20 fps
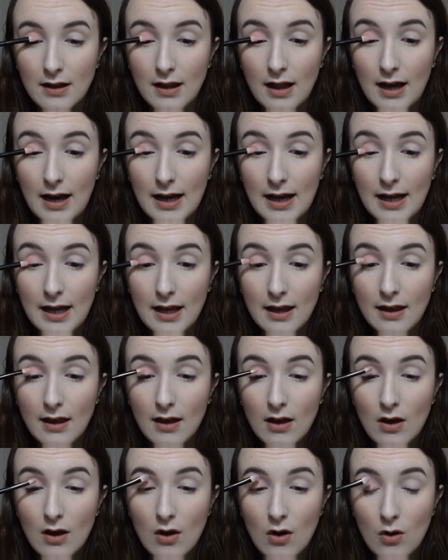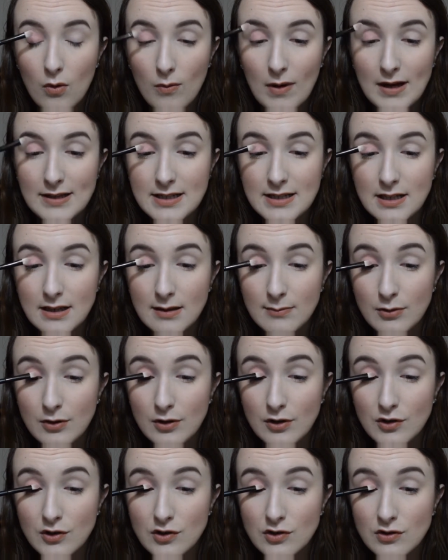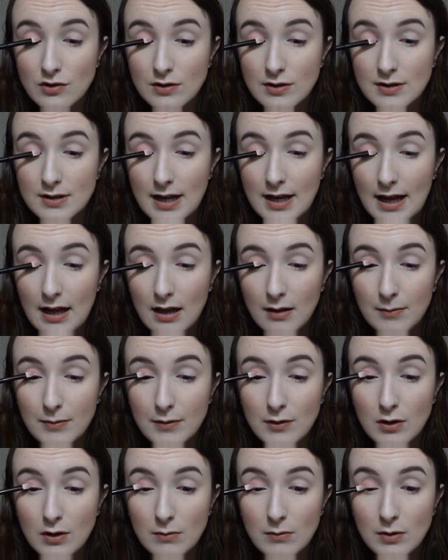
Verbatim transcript: like wetting the brush does help too